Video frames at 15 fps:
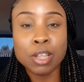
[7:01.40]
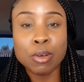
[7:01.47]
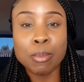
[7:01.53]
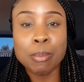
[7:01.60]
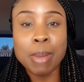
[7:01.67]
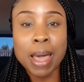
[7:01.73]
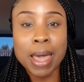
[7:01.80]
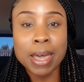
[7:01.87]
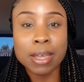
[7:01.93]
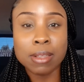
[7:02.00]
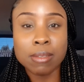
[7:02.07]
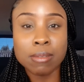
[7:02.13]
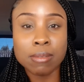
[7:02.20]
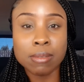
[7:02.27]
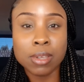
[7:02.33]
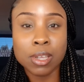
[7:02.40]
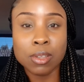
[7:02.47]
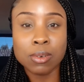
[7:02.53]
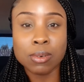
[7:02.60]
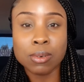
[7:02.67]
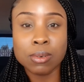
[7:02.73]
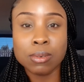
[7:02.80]
up buying, you
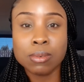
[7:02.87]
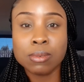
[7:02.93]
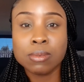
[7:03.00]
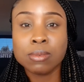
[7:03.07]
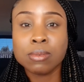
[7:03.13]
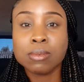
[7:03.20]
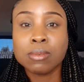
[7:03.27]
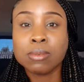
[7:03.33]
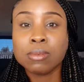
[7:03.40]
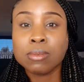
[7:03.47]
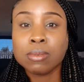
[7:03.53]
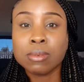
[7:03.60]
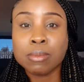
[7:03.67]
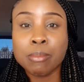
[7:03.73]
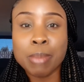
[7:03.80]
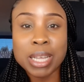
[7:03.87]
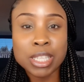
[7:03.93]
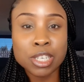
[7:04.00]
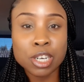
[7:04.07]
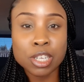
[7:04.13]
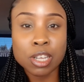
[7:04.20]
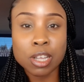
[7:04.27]
know,
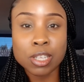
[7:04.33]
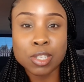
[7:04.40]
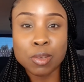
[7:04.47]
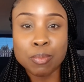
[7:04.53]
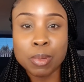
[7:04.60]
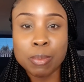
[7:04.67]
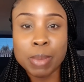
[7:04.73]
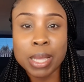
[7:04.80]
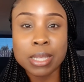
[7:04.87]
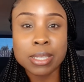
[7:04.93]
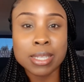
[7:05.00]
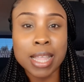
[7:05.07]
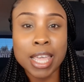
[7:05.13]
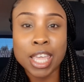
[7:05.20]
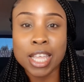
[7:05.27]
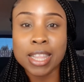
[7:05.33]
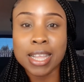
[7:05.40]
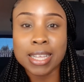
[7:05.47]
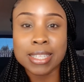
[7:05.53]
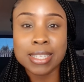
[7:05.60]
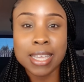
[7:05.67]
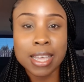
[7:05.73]
maternal supplements like a
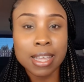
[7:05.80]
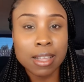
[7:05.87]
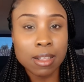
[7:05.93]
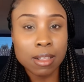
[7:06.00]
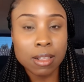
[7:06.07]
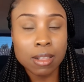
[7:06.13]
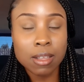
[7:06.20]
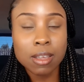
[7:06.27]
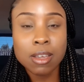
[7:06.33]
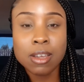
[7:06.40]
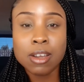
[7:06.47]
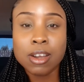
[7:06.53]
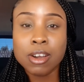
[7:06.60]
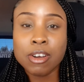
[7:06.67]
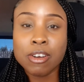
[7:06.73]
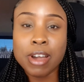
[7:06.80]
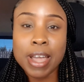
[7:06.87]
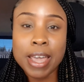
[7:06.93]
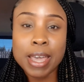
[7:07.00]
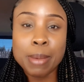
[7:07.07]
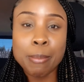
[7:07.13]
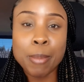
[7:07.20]
Natel,
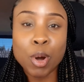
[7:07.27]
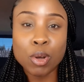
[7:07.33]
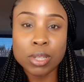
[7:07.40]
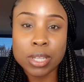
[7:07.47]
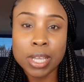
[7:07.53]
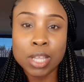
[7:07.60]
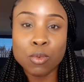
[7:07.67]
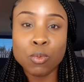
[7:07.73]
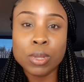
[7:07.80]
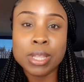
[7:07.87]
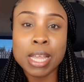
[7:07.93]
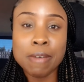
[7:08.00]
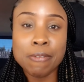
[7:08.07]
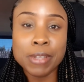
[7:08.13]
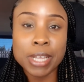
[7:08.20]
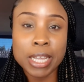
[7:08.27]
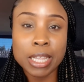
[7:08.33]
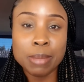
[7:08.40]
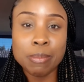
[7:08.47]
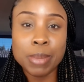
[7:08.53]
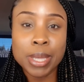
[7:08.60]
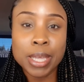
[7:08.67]
right? But it would definitely
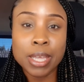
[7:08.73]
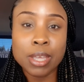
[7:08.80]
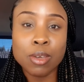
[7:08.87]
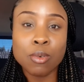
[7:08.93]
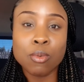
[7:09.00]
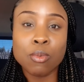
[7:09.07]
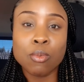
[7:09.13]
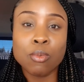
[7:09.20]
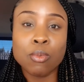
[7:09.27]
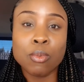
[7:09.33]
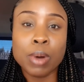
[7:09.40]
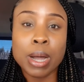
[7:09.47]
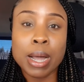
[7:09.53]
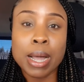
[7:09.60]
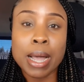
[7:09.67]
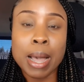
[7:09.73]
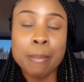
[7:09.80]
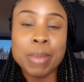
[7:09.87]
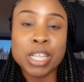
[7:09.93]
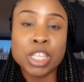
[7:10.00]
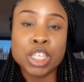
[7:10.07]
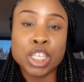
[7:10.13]
be a
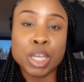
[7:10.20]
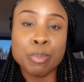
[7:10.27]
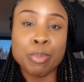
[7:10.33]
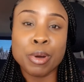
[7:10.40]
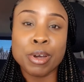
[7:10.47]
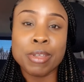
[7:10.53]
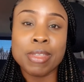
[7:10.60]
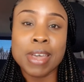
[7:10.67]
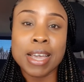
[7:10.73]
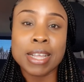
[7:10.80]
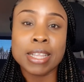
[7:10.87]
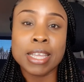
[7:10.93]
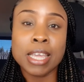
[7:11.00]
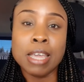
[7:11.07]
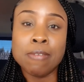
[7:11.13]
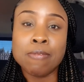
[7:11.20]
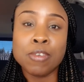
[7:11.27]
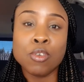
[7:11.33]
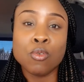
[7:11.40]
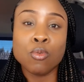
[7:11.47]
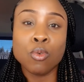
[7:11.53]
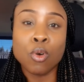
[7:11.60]
bit cheaper than if
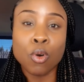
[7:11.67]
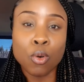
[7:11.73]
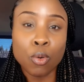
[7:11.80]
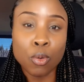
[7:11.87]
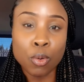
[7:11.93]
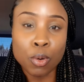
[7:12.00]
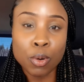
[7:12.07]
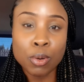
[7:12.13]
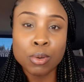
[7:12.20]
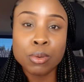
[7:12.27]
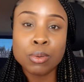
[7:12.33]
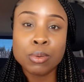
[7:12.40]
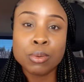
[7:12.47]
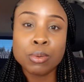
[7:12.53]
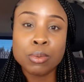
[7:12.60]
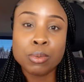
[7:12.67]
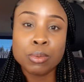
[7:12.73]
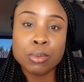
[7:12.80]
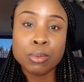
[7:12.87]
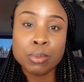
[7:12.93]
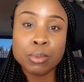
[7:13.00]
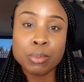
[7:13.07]
you go
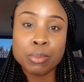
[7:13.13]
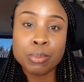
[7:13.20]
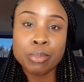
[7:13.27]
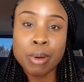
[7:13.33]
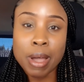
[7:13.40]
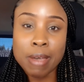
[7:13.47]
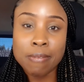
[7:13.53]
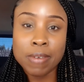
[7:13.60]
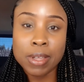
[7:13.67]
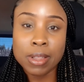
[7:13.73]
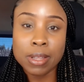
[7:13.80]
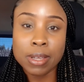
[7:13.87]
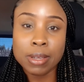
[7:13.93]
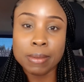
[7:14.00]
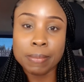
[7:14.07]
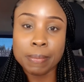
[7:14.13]
privately.